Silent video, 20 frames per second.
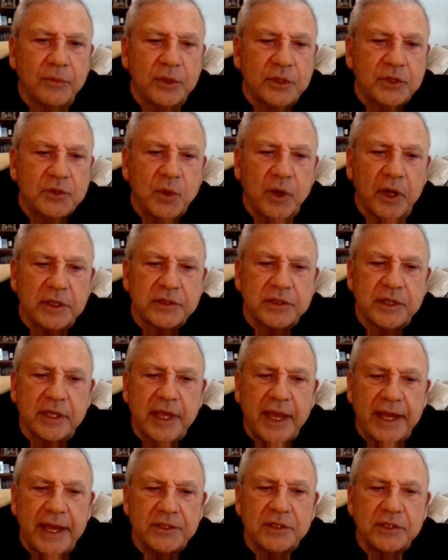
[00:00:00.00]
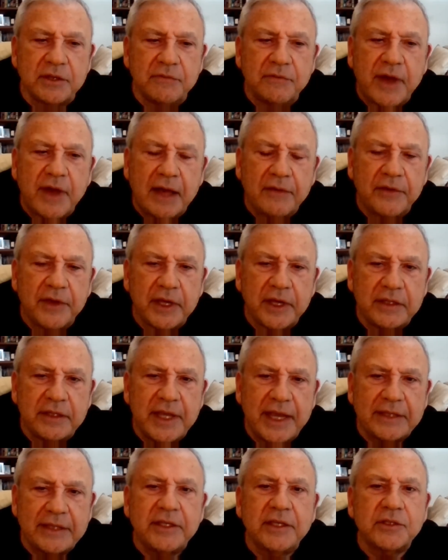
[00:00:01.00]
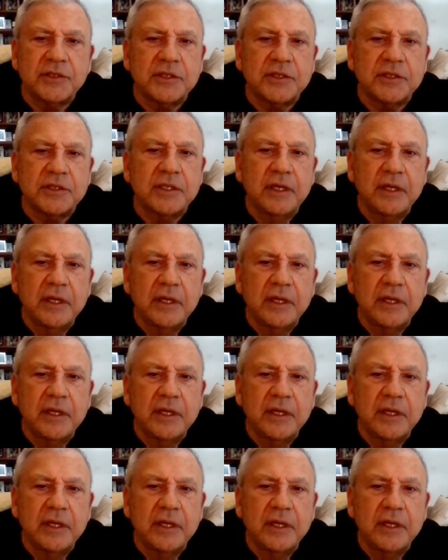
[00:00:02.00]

which was the case involving a dentist